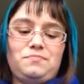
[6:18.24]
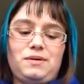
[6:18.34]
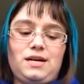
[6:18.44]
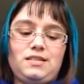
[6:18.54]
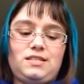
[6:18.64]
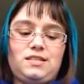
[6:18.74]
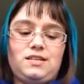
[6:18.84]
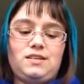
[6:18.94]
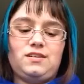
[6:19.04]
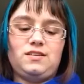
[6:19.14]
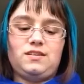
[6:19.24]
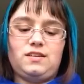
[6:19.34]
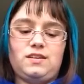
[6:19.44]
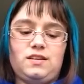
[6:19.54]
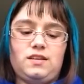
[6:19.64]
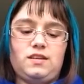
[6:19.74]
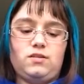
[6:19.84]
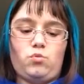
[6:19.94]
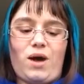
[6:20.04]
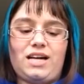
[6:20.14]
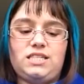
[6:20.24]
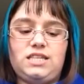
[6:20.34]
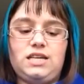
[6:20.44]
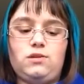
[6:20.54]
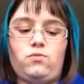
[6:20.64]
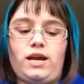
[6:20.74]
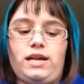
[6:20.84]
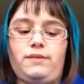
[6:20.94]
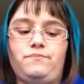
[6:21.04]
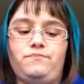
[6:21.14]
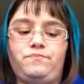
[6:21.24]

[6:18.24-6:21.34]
But waxing and waning.